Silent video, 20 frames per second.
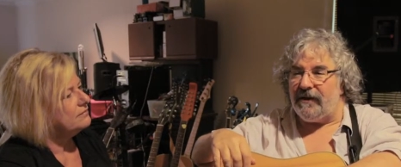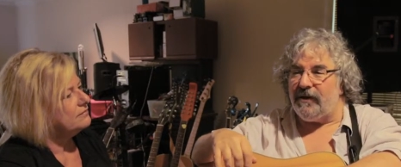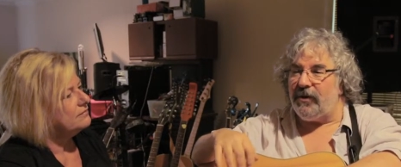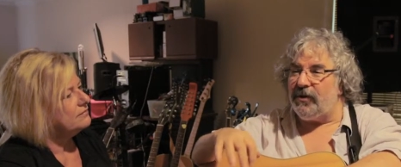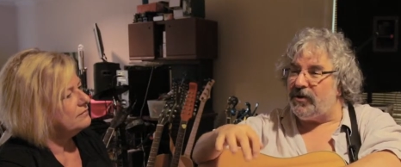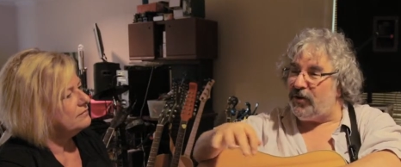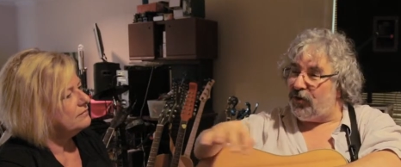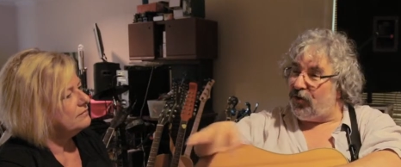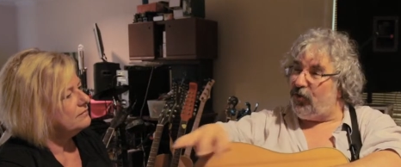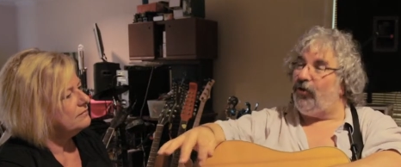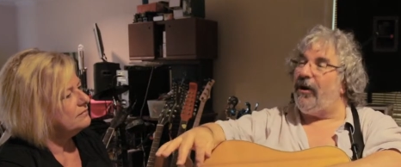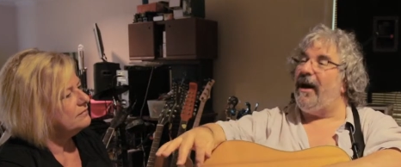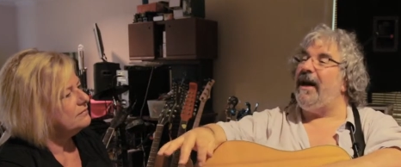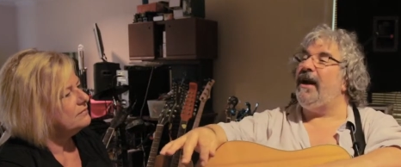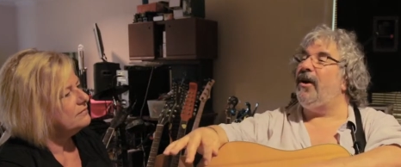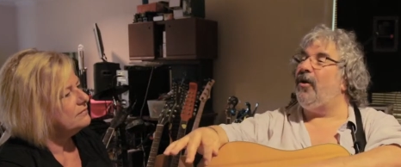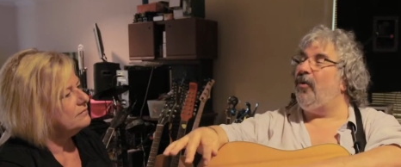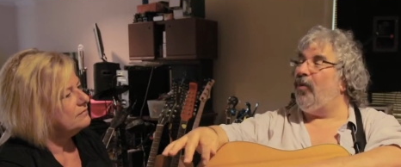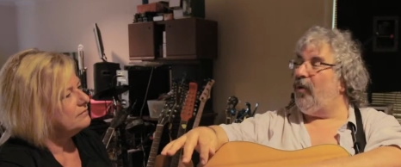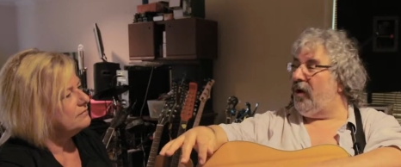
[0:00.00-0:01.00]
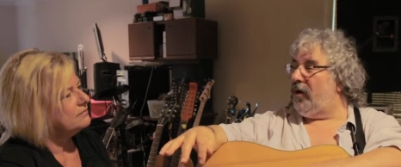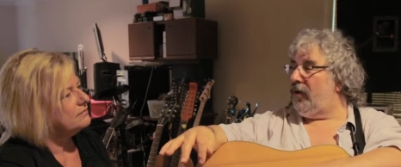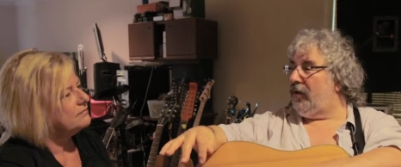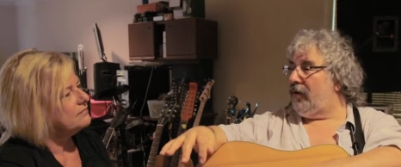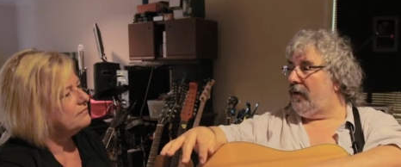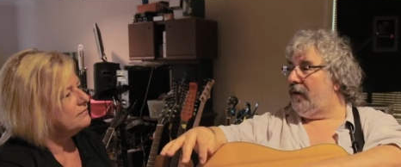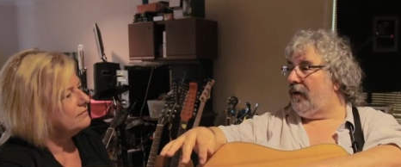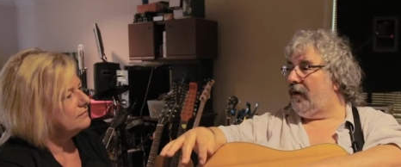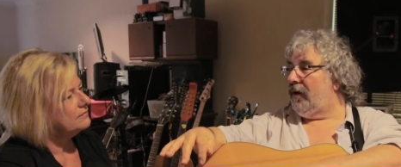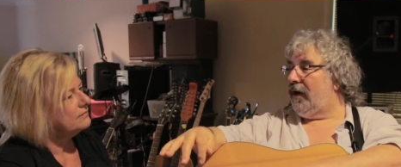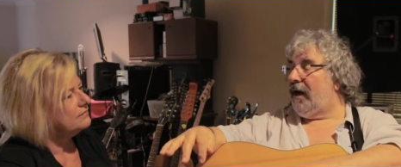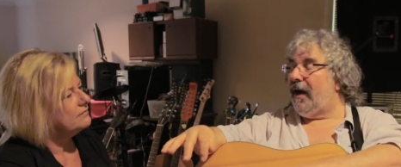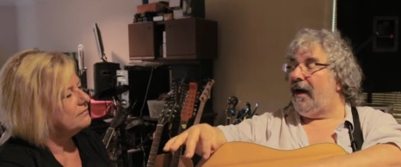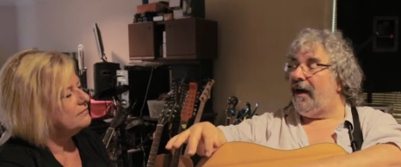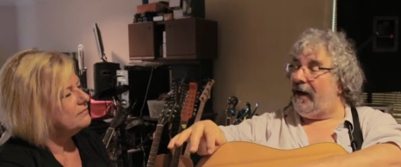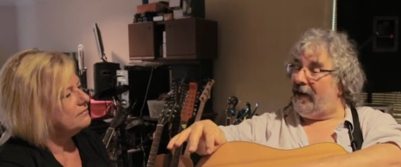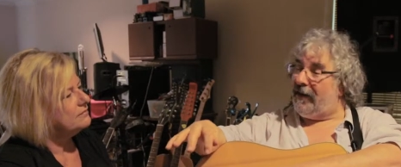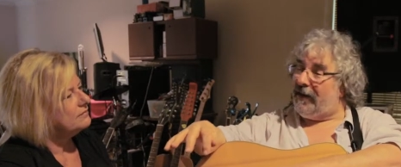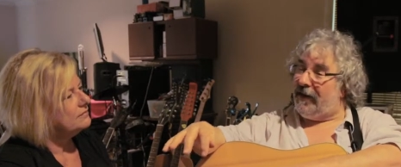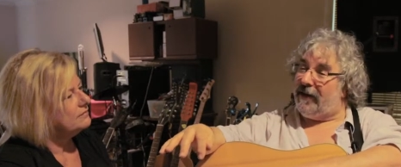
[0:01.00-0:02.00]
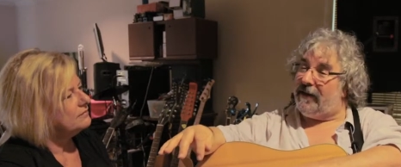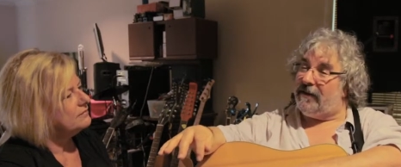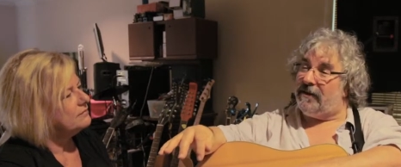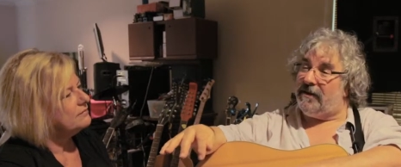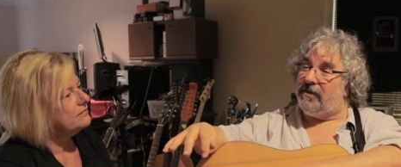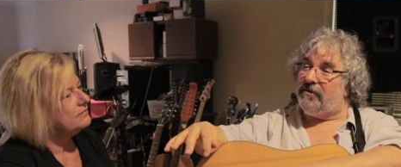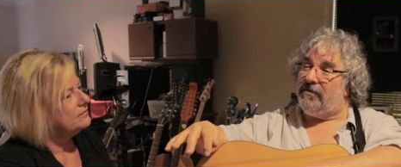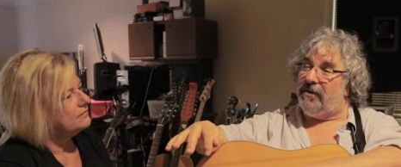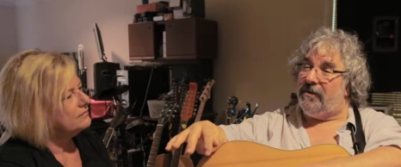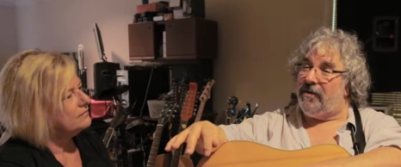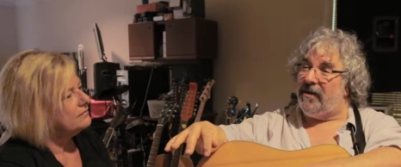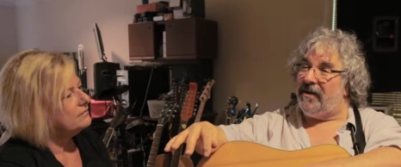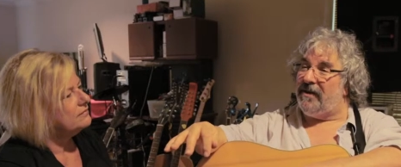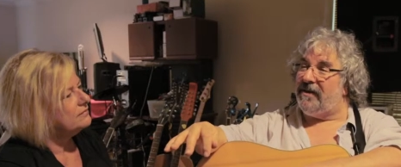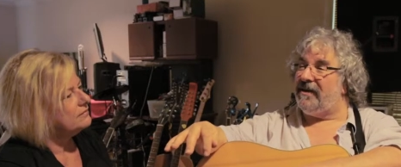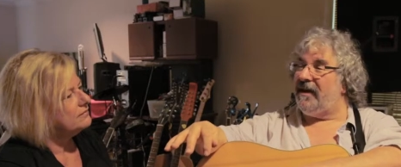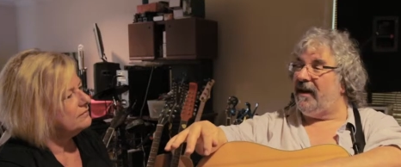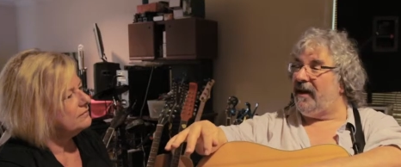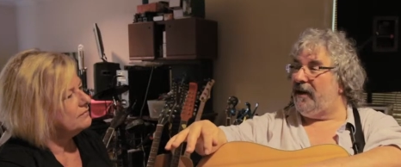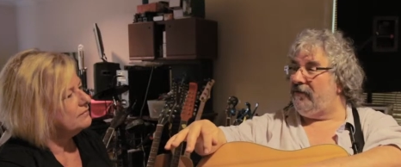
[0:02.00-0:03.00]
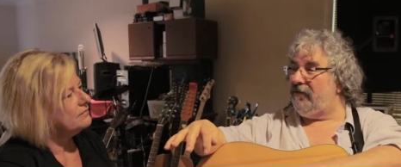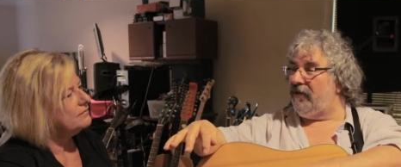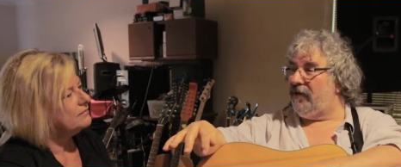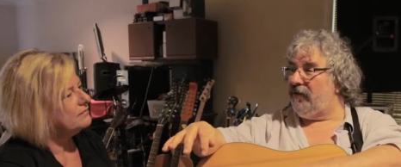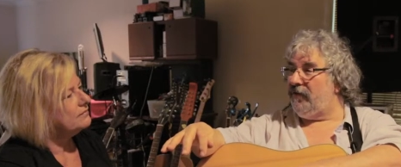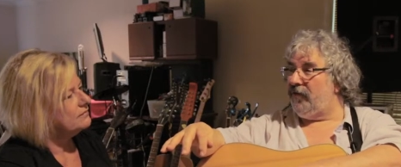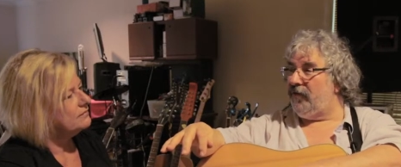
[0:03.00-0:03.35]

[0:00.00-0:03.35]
Speaker 1: there was a great quote, and I think it's attributed to Henry